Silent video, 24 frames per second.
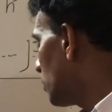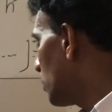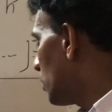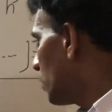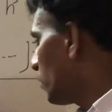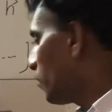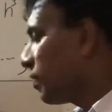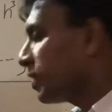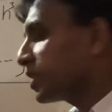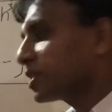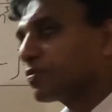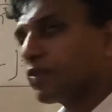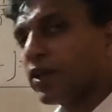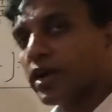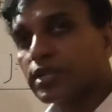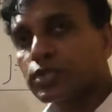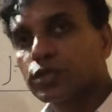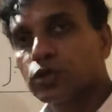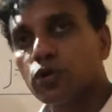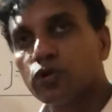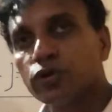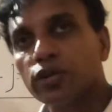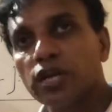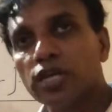But
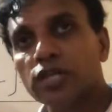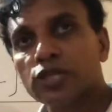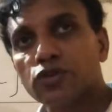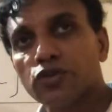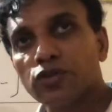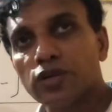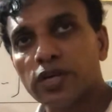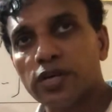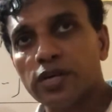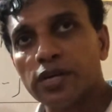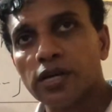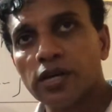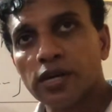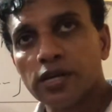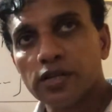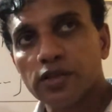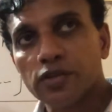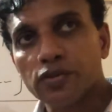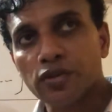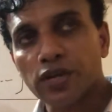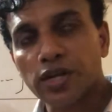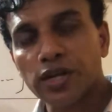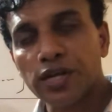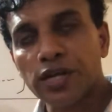factorial 3
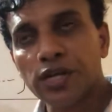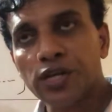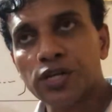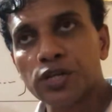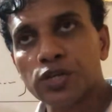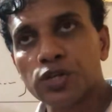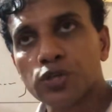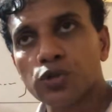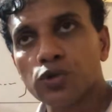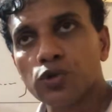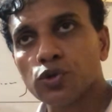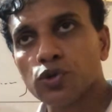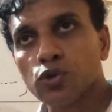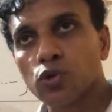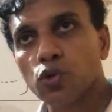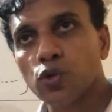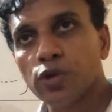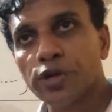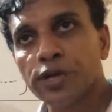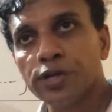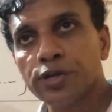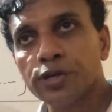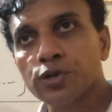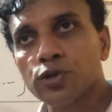into 2
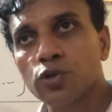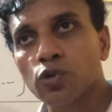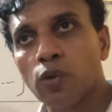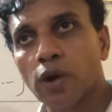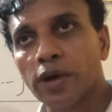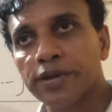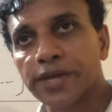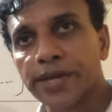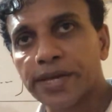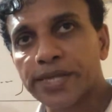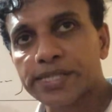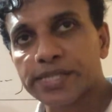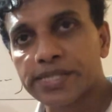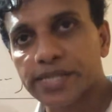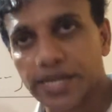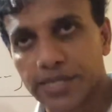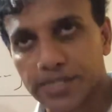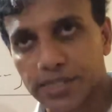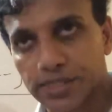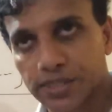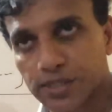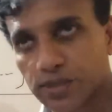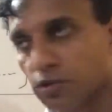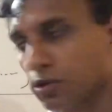into 1, that is
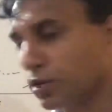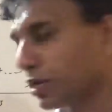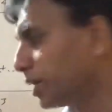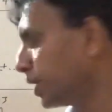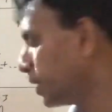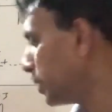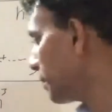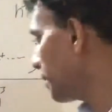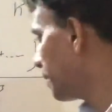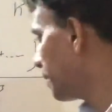6, okay?